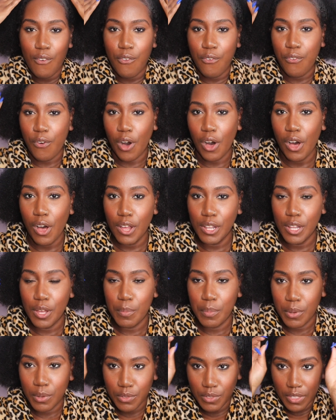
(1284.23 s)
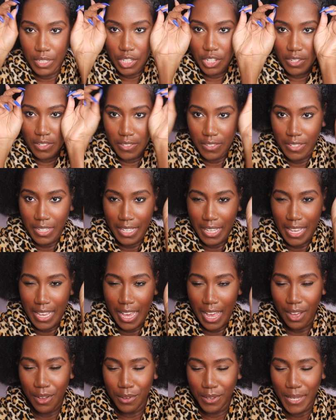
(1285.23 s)
fall opposed to just sticking
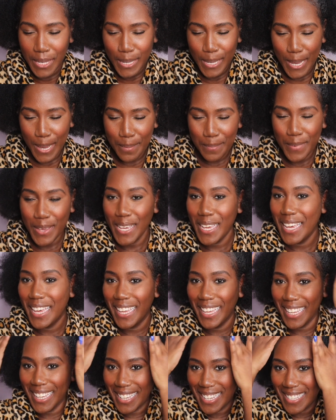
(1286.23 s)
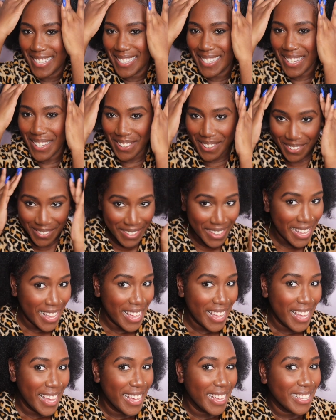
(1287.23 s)
out, you get me? So
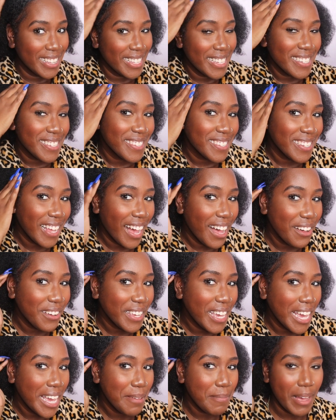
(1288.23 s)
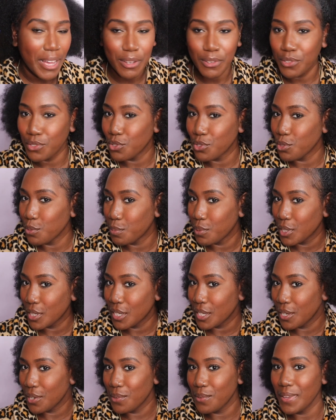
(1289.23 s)
this style came out super
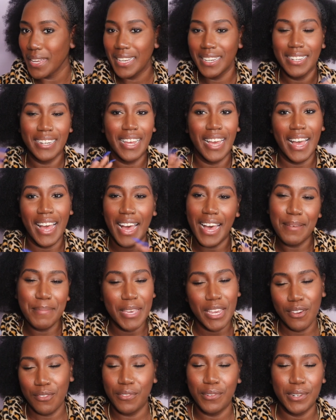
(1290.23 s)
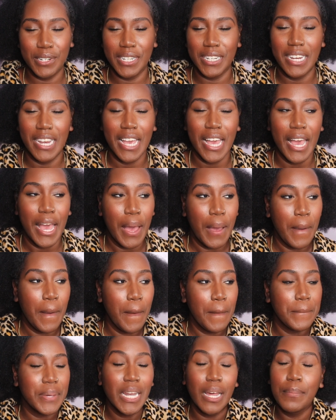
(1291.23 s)
cute and I'm here for it.
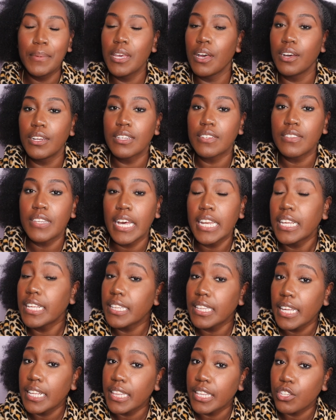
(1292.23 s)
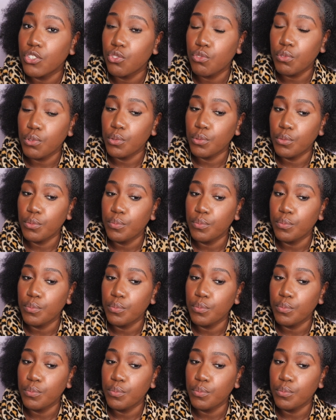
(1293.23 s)
But I'll be honest, I didn't think this through